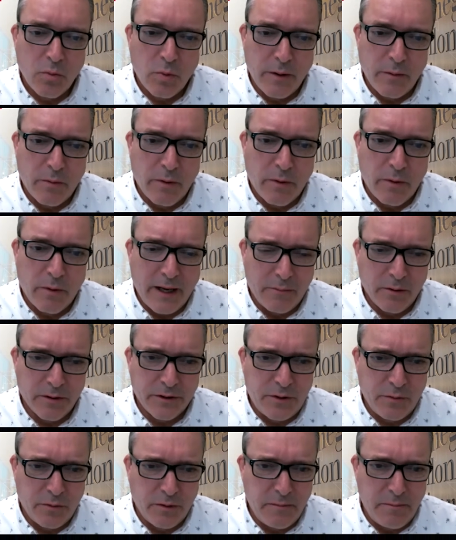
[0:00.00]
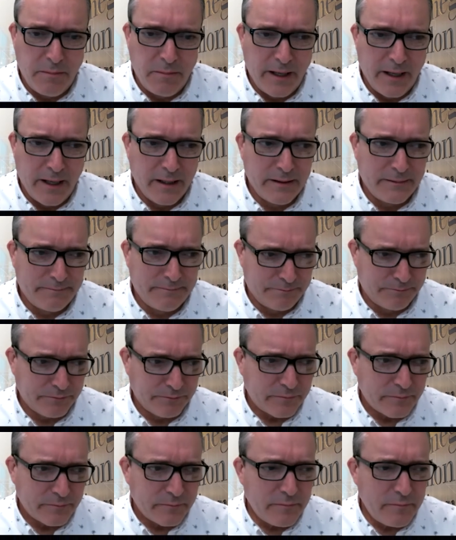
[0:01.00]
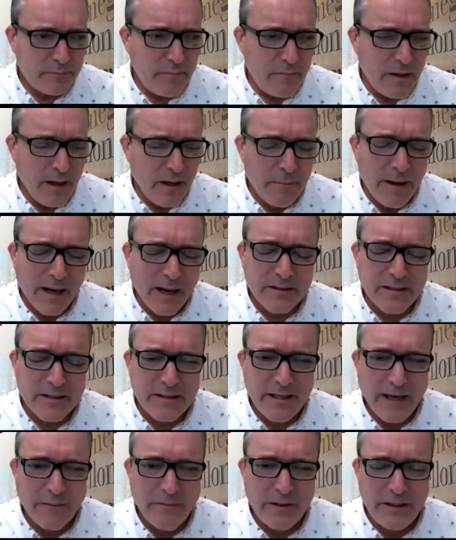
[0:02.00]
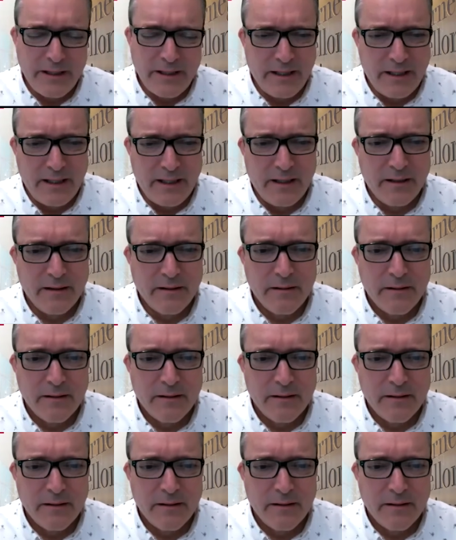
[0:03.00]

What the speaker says: We were able to admit about 70